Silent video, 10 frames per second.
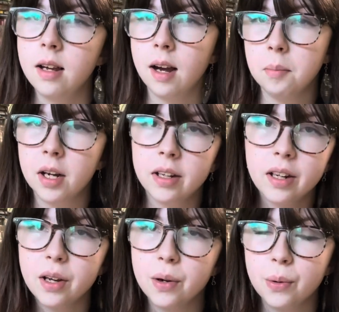I'm not
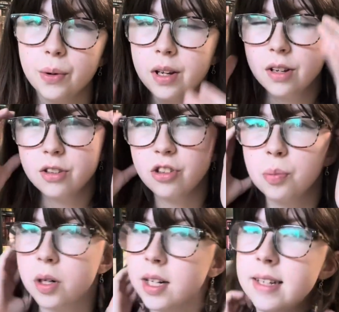gonna go
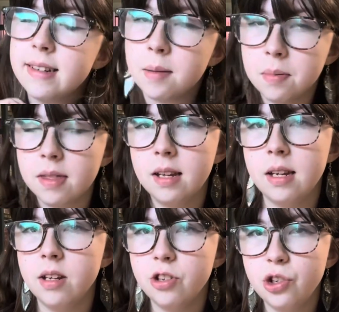super in-depth
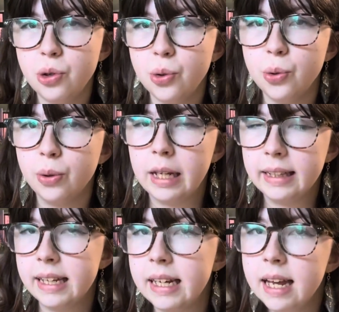into like
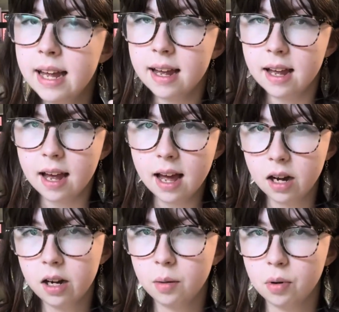the
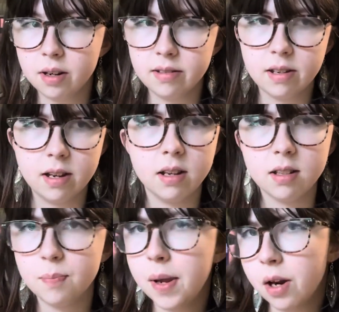editing
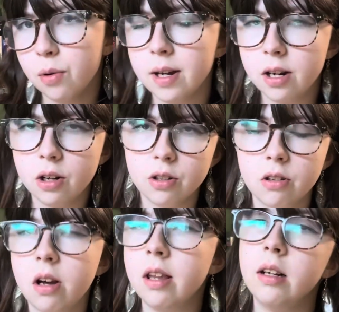process, beta readers,
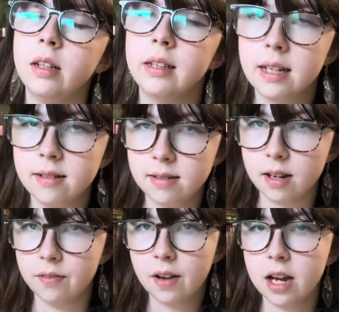all that good kind of
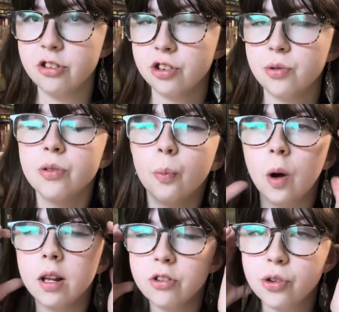stuff. I just
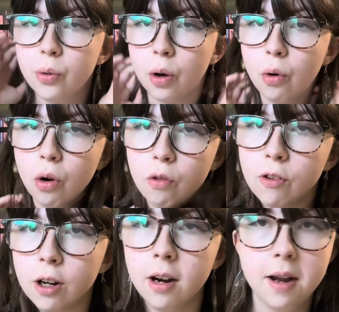wanted to go
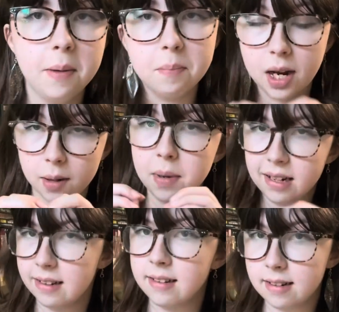over my
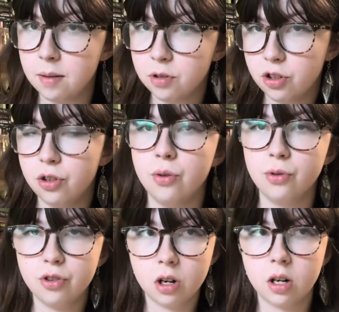basic steps to
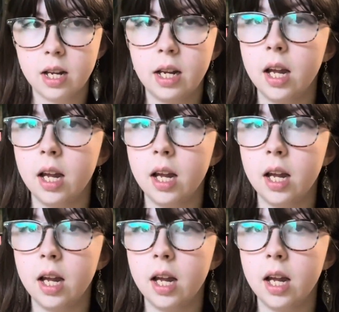starting